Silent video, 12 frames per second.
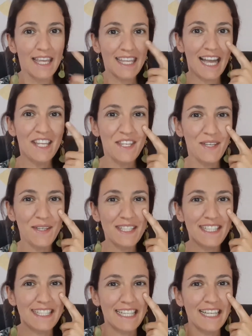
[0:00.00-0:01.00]
Can you
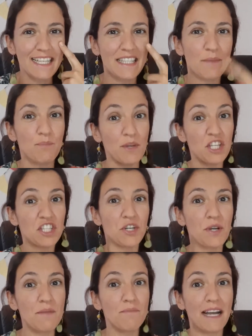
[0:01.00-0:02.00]
see the picture
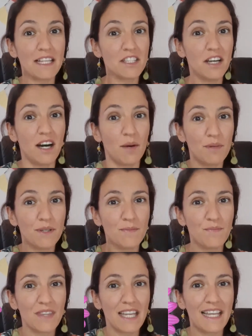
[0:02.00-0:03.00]
in my top?
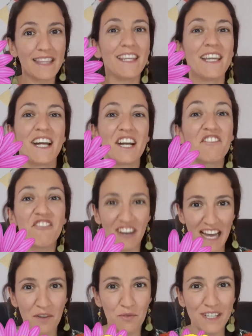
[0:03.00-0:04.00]
They are
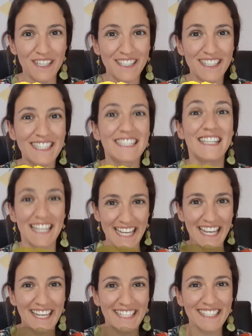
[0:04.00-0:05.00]
flowers,
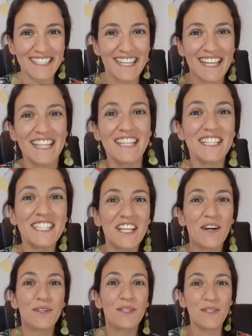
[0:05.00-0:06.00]
yes.
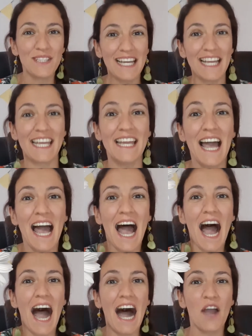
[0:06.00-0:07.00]
So today
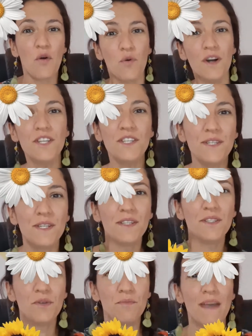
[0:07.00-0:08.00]
I want you
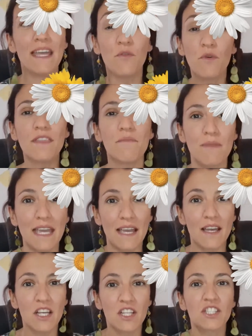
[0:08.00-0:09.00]
to make with me
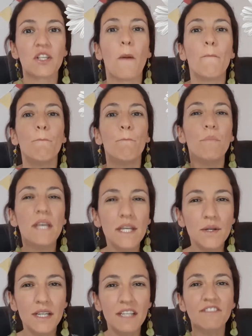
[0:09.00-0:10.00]
some
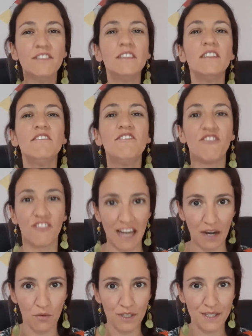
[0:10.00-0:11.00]
beautiful
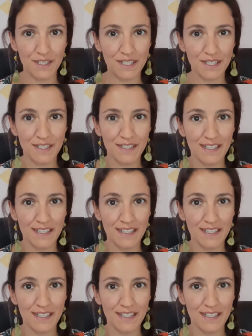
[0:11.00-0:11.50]
flowers.